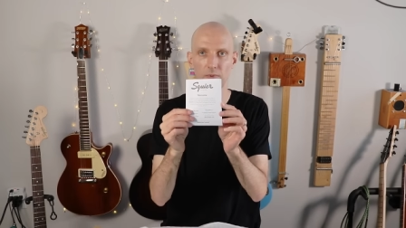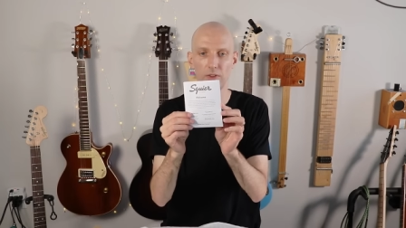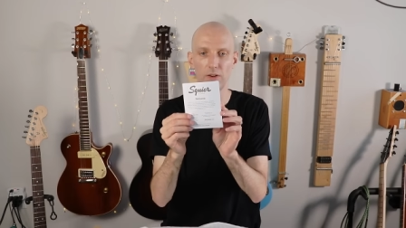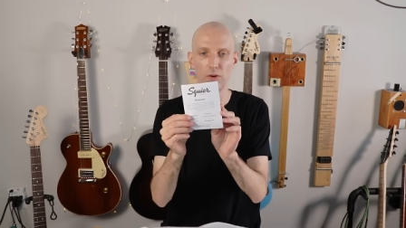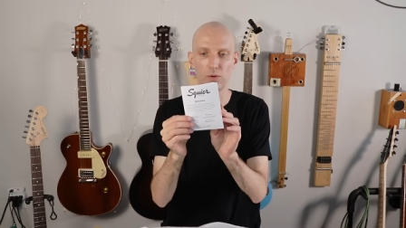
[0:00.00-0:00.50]

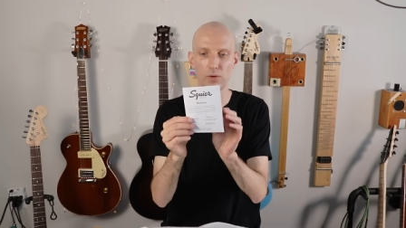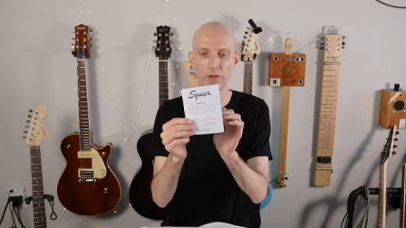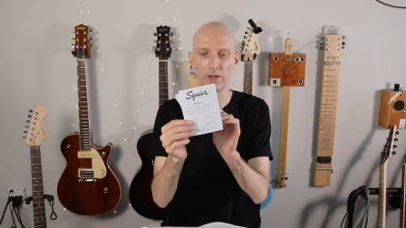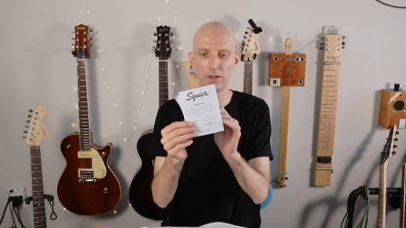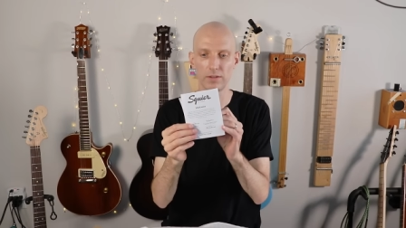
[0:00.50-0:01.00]
The
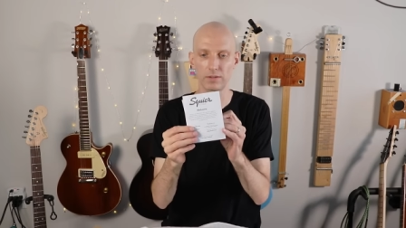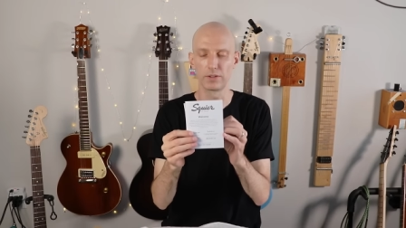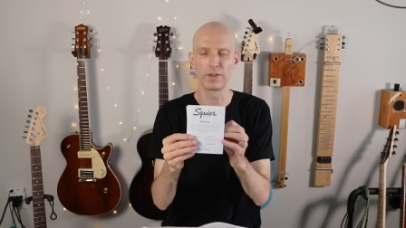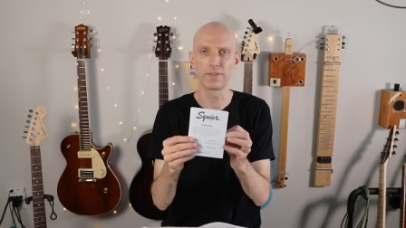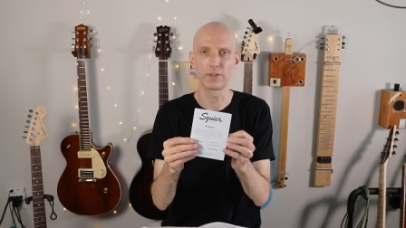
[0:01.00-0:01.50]
old,
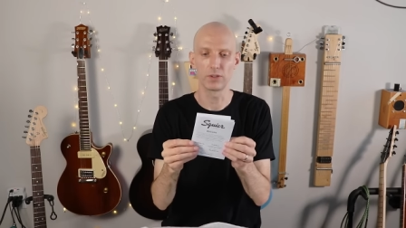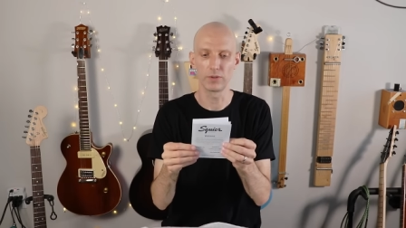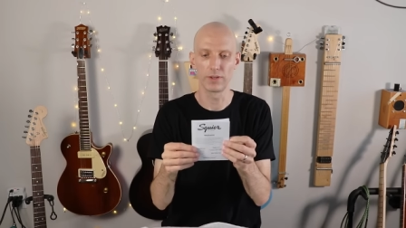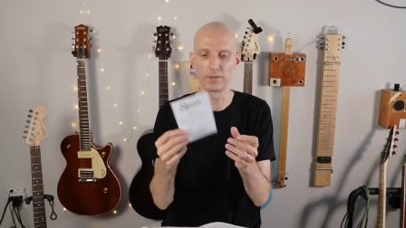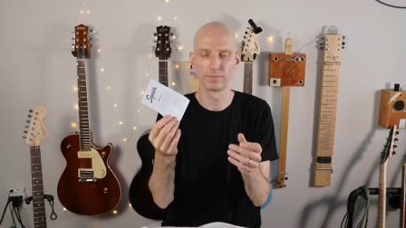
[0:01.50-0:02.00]
or not the
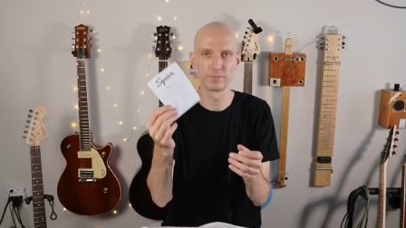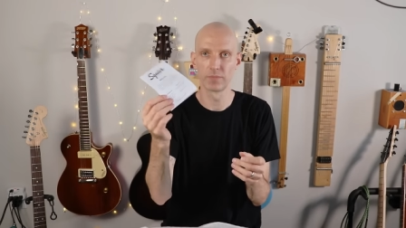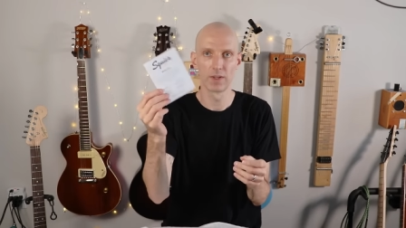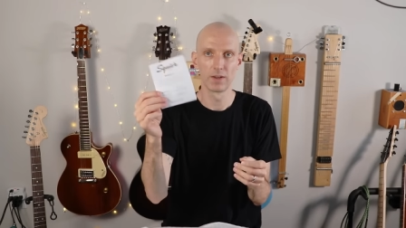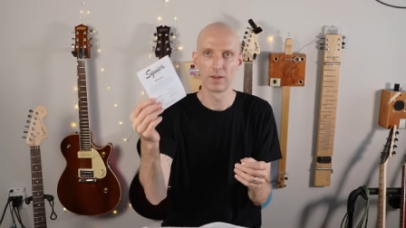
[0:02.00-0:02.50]
old, the
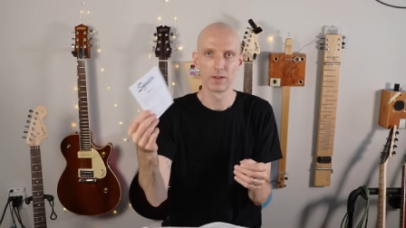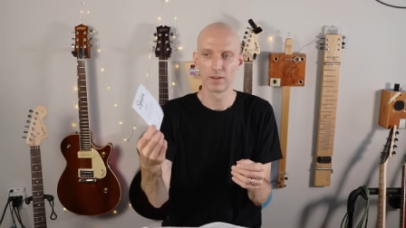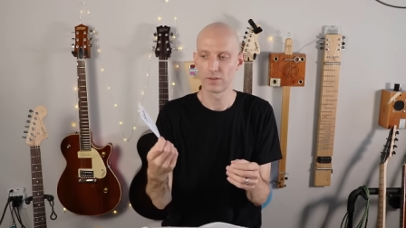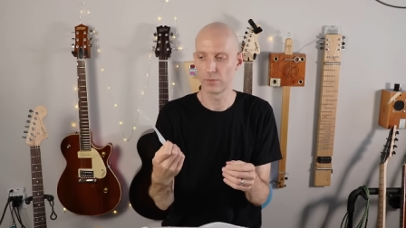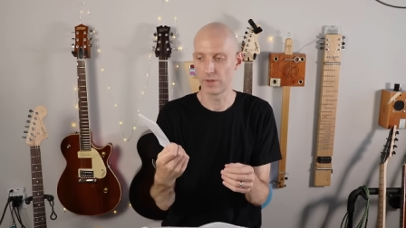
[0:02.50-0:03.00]

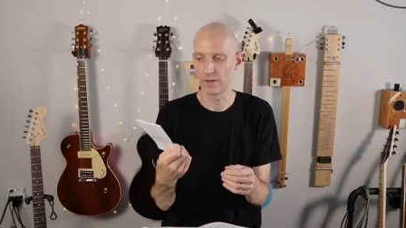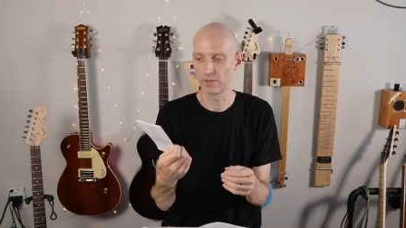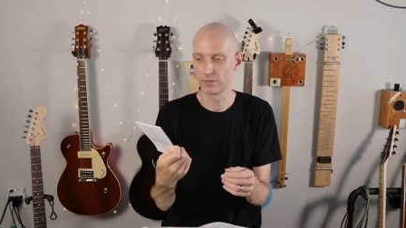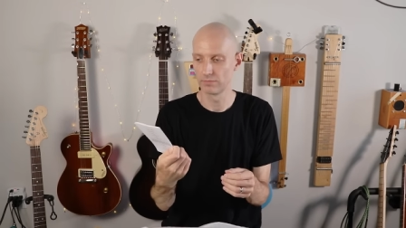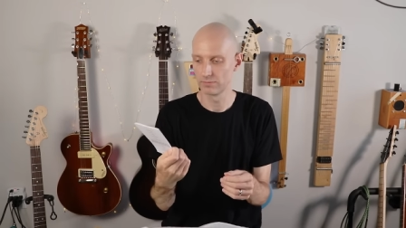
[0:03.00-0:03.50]

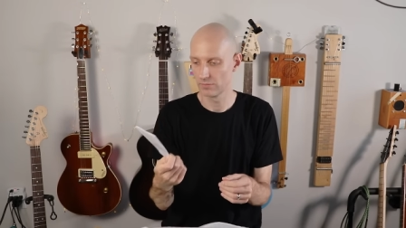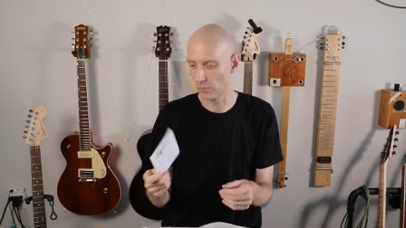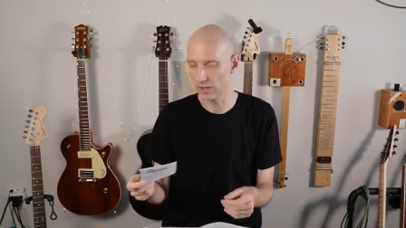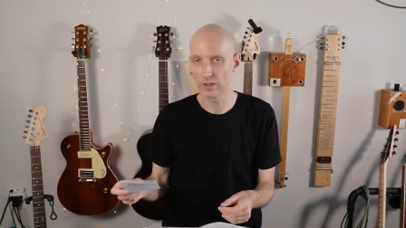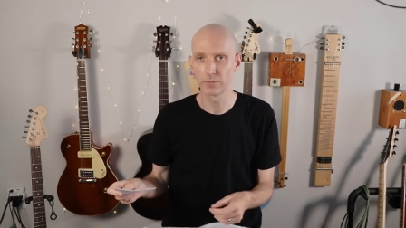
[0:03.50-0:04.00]
whatever.
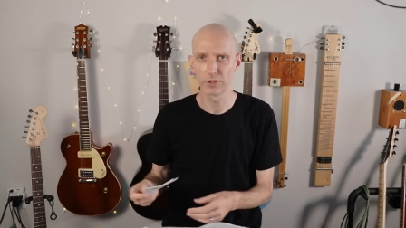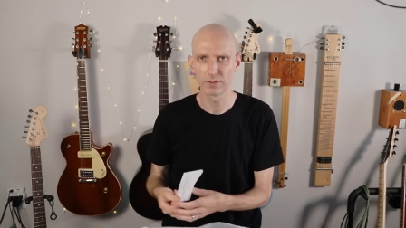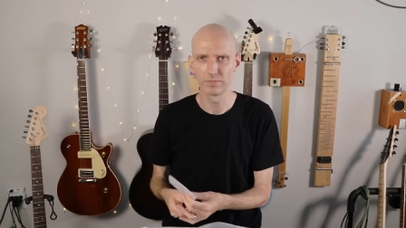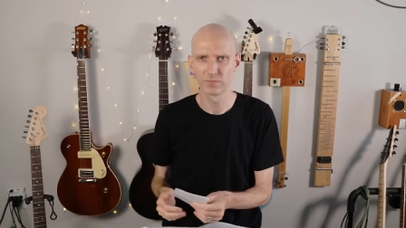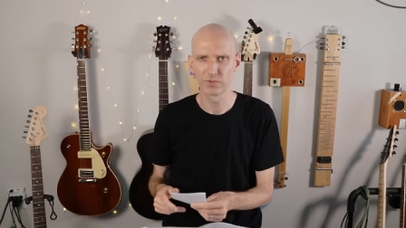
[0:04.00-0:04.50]
Welcome to
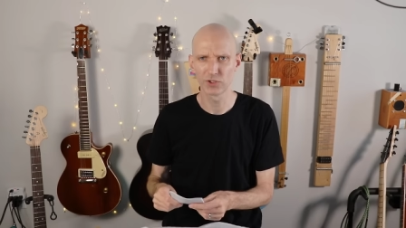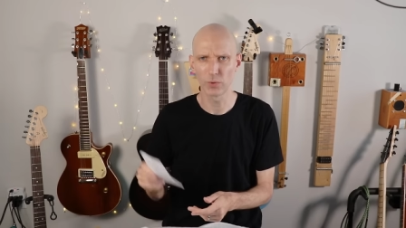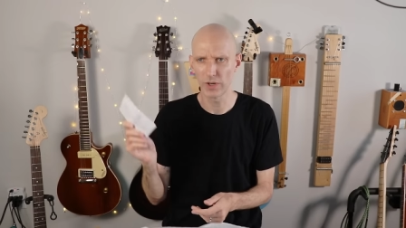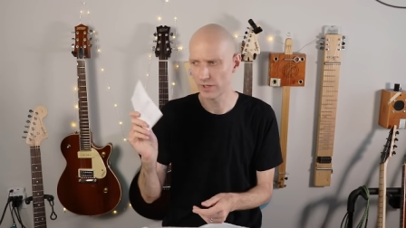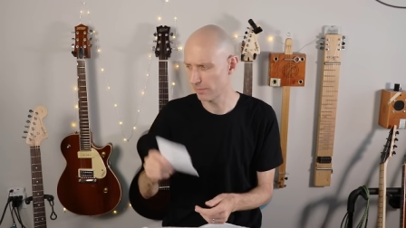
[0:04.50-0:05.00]

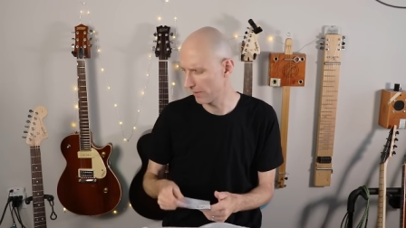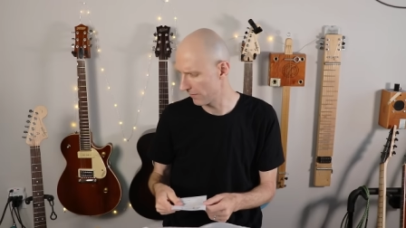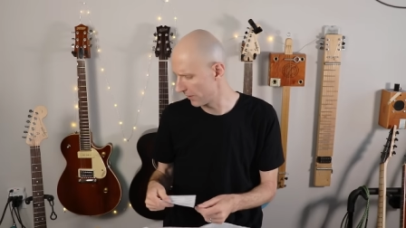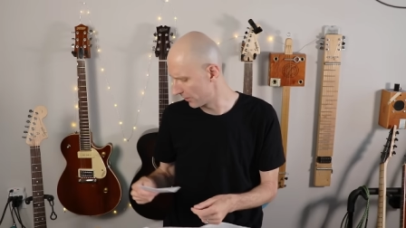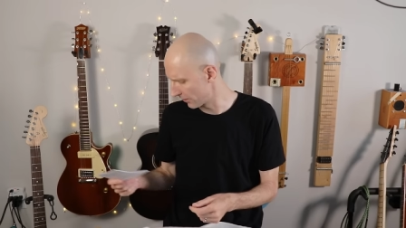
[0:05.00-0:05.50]
Squier by
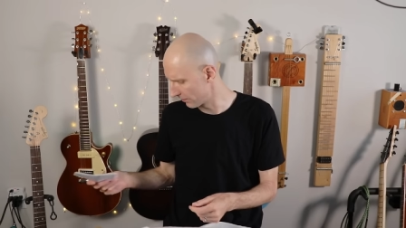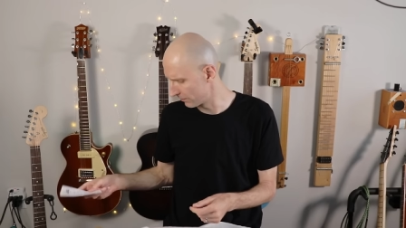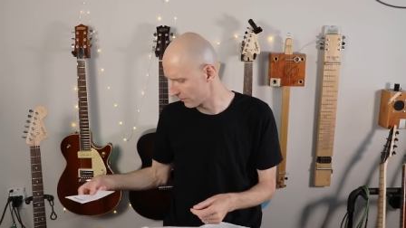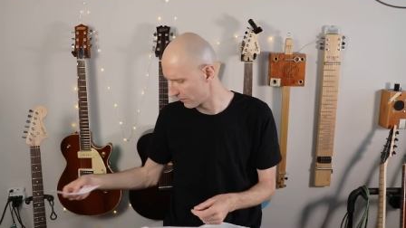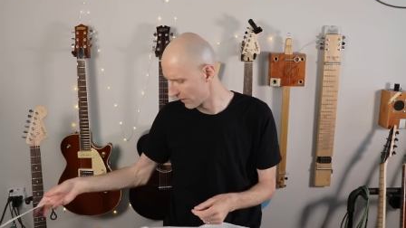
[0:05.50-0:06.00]
Fender
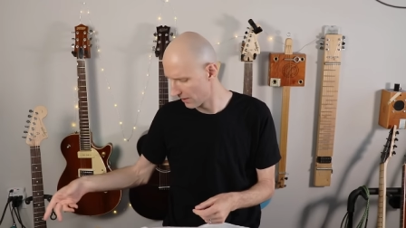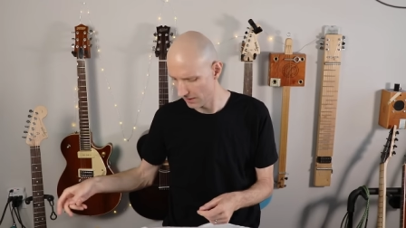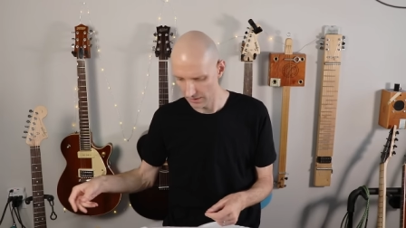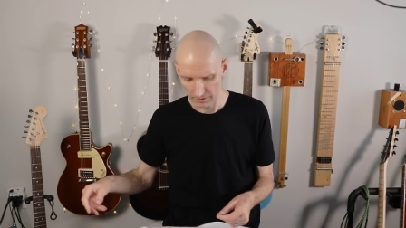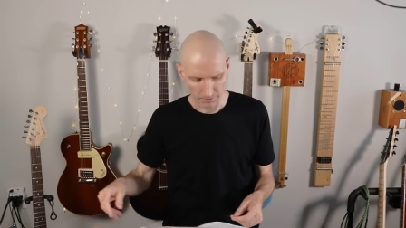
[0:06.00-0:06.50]

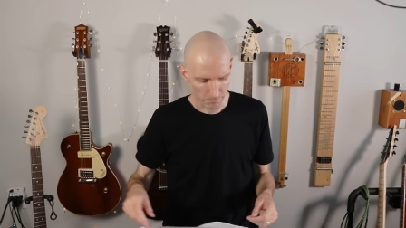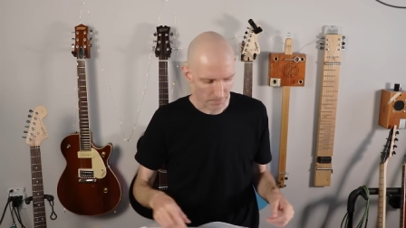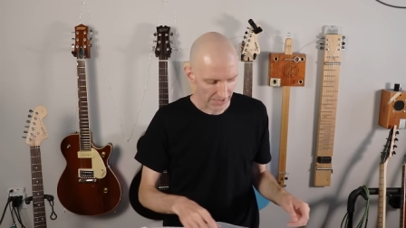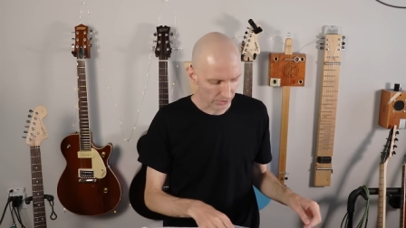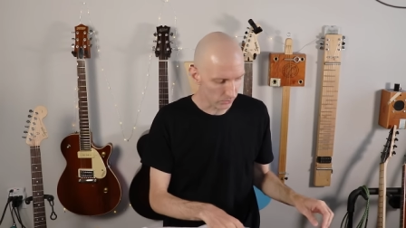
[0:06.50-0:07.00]

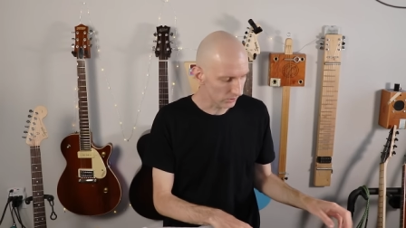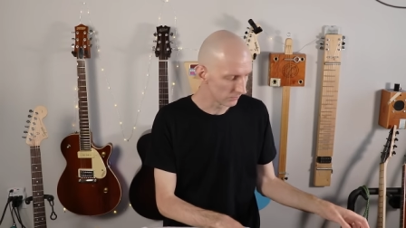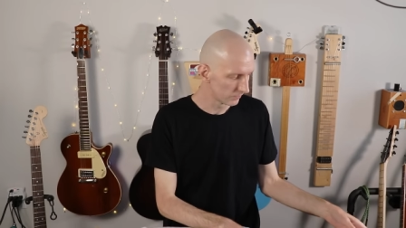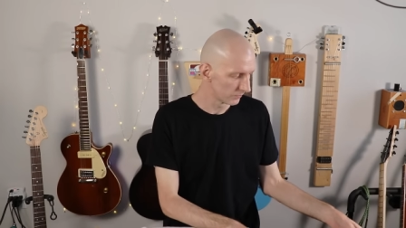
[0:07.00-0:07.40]
manual.